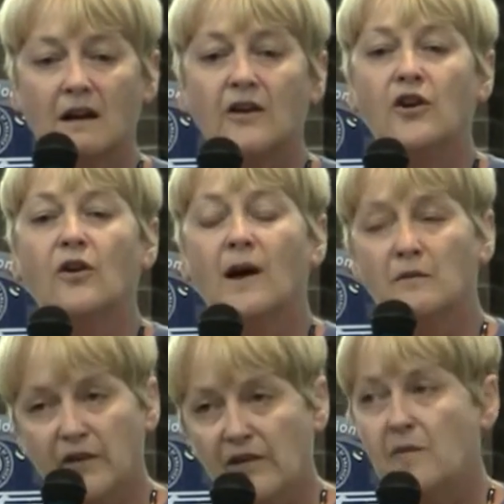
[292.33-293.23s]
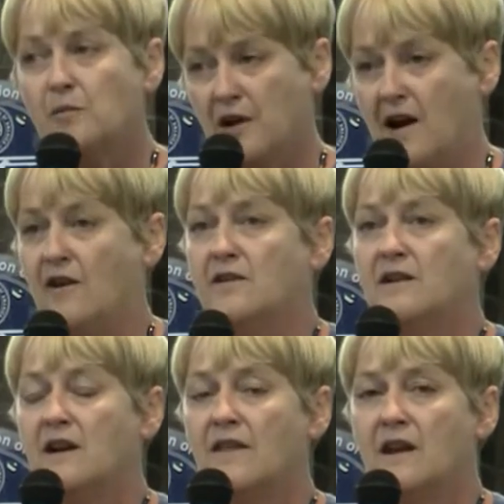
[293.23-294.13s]
you know, I'm very proud
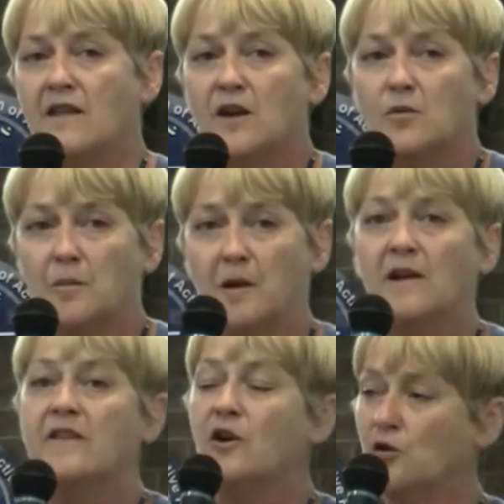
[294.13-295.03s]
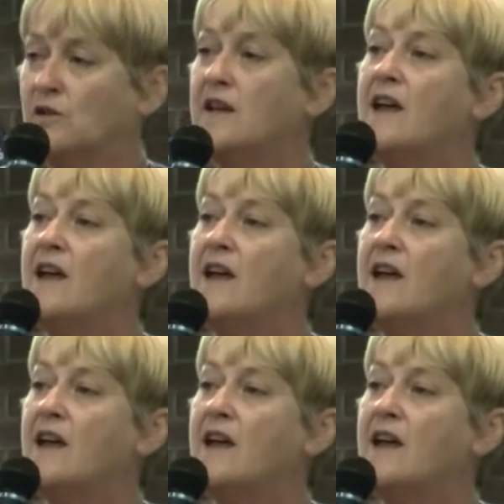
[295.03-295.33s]
that I think we're probably the only